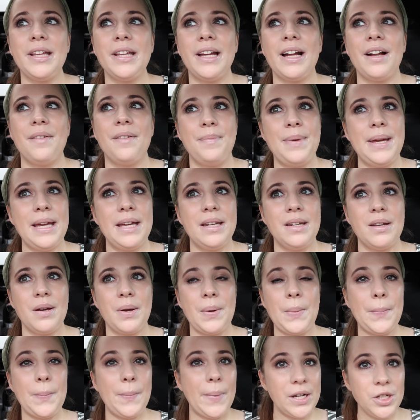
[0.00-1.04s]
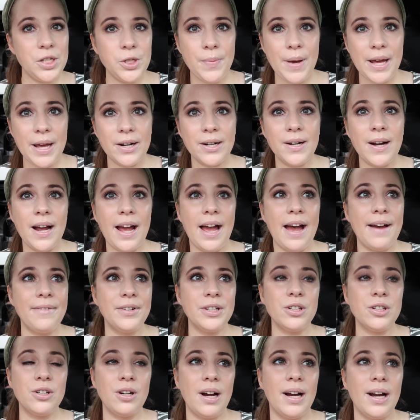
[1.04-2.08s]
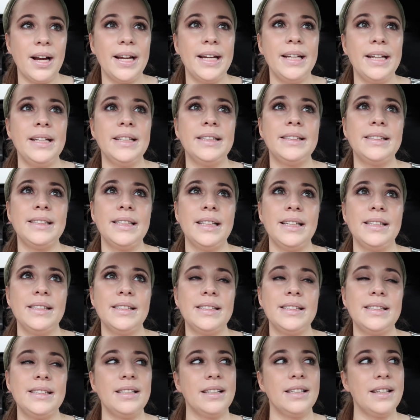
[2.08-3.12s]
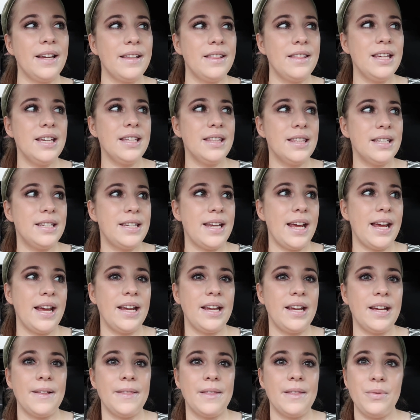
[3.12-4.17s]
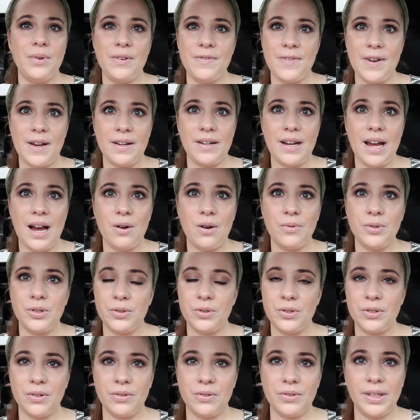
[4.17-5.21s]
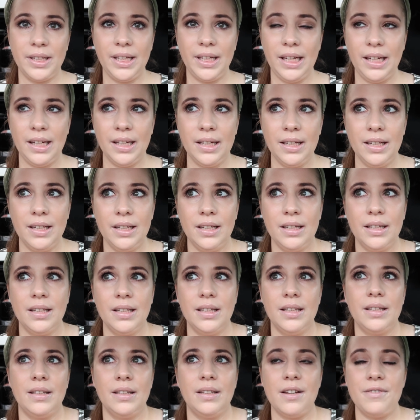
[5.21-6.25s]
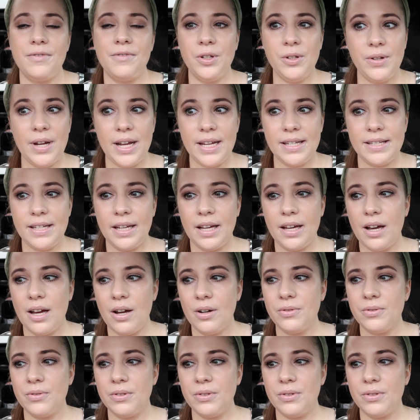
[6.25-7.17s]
Like, I've been much better. I haven't cried since I think the day that we found out, which was only a few days ago.